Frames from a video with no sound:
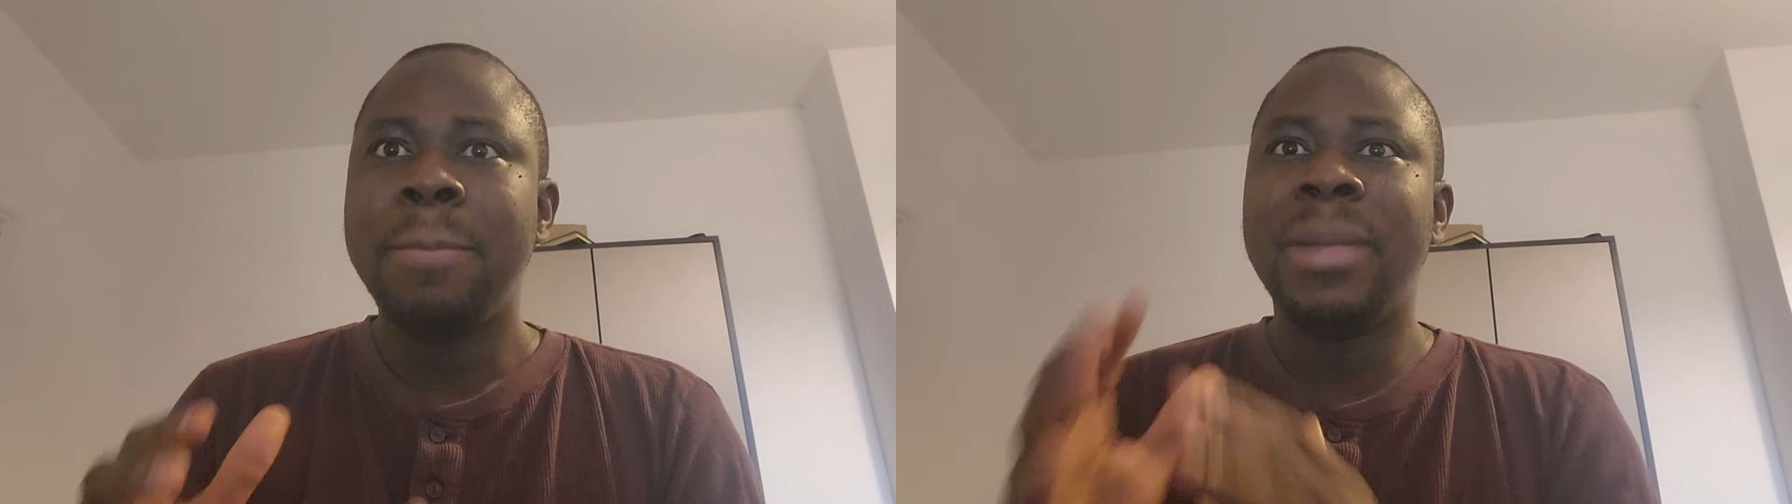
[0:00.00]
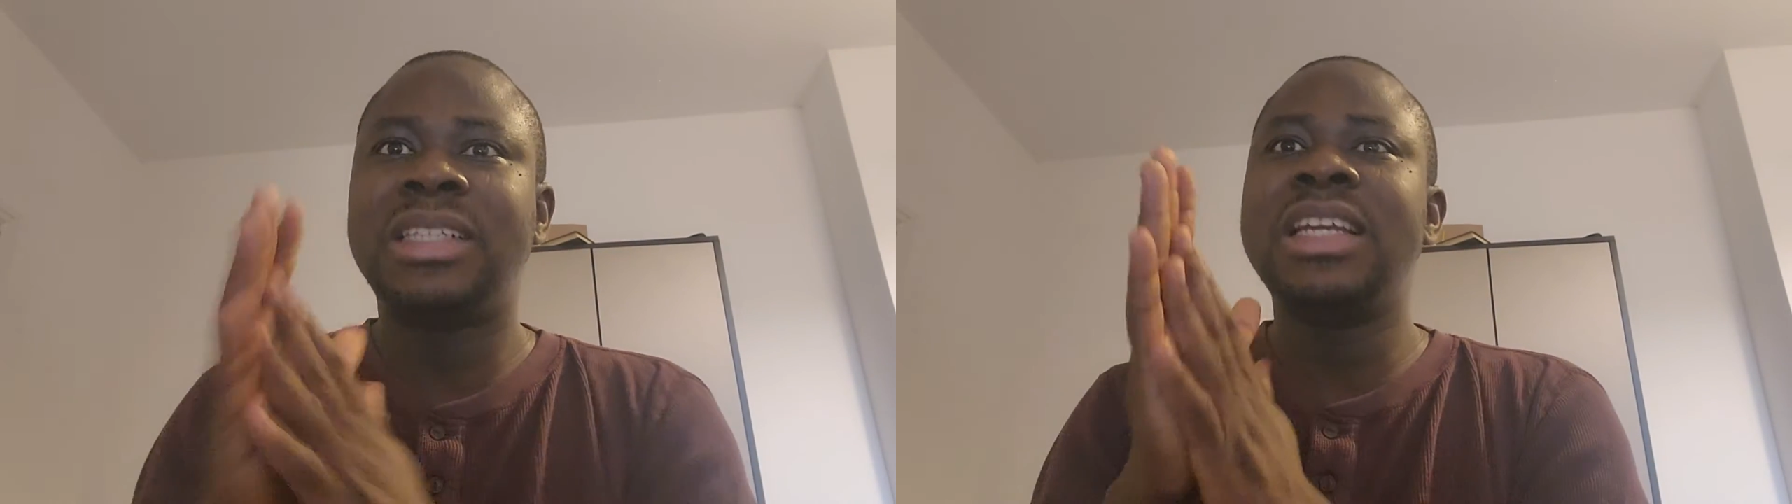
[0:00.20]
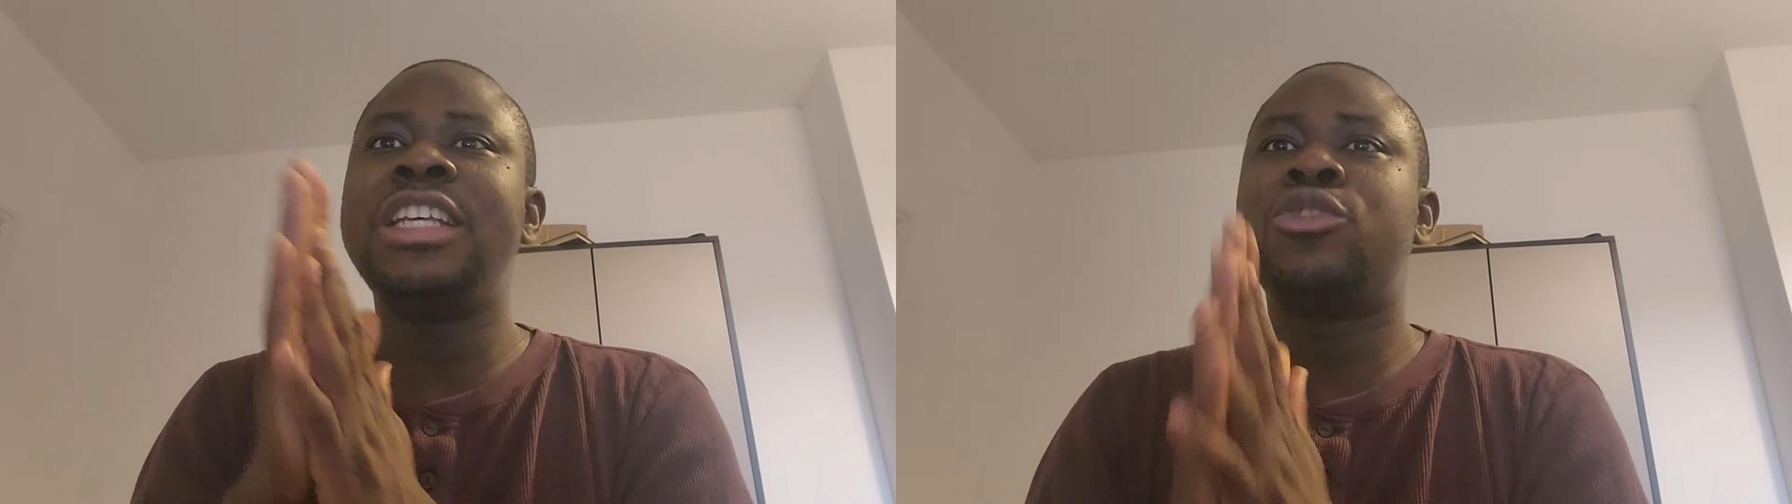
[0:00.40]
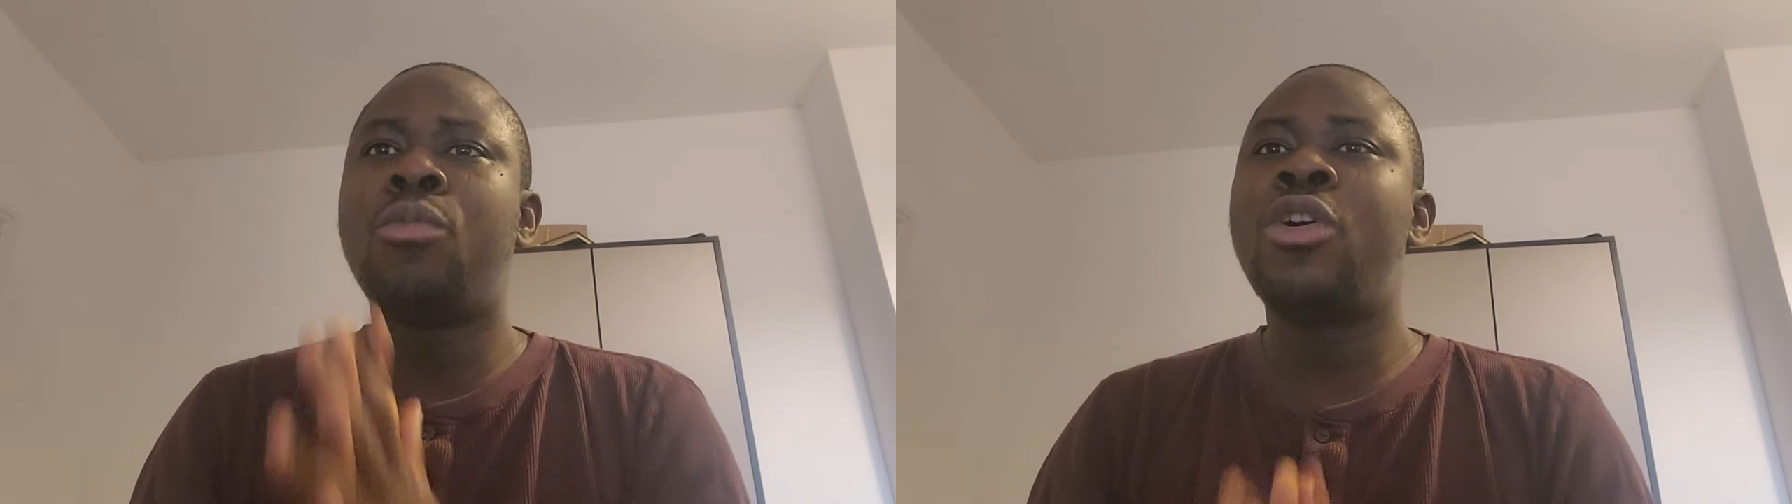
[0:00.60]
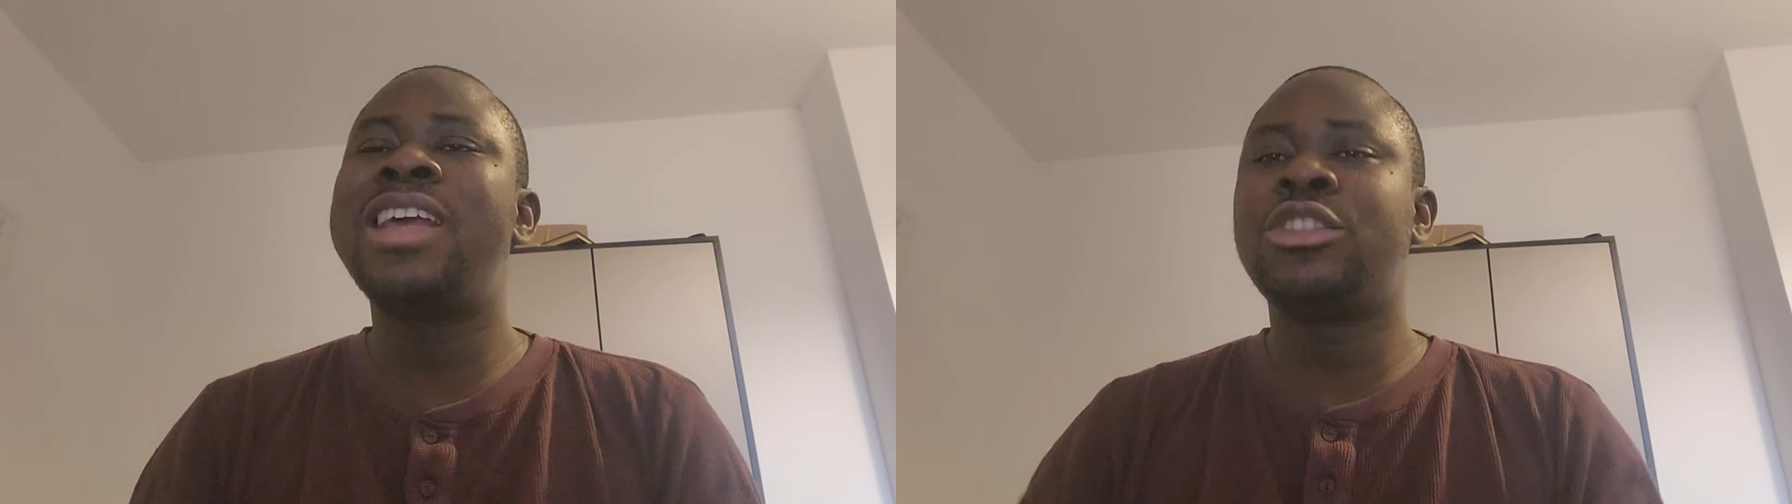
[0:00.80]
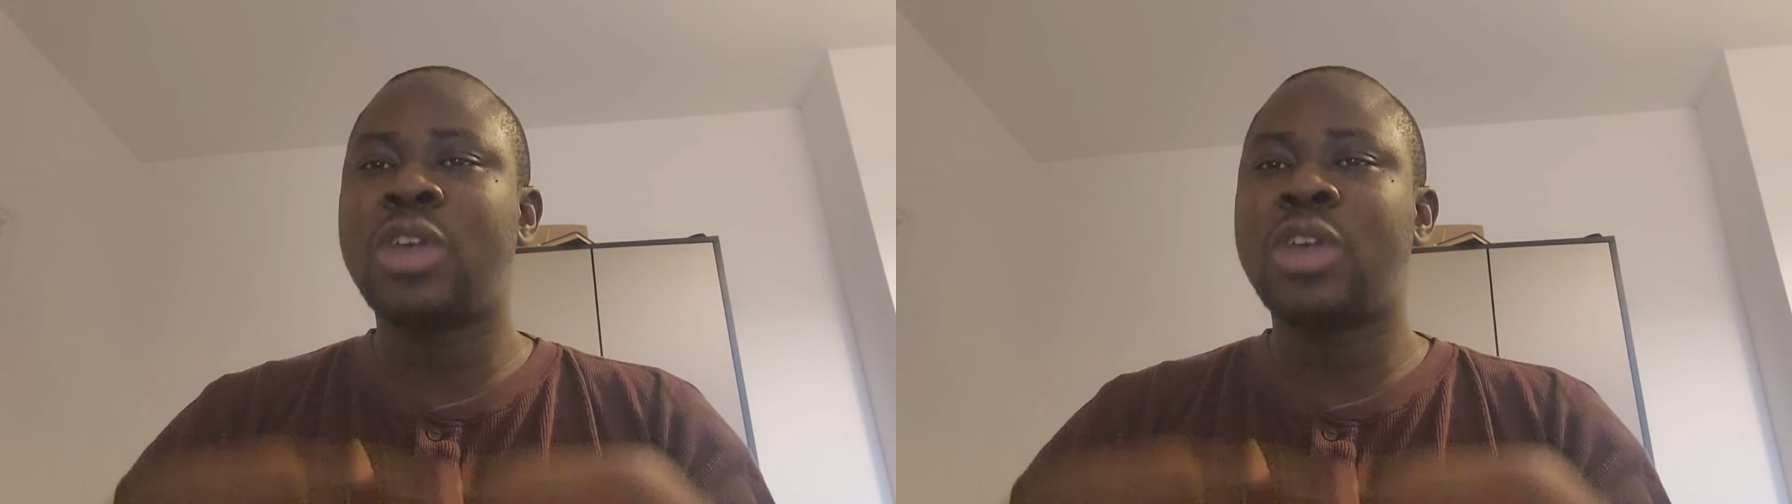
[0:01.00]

methane is more than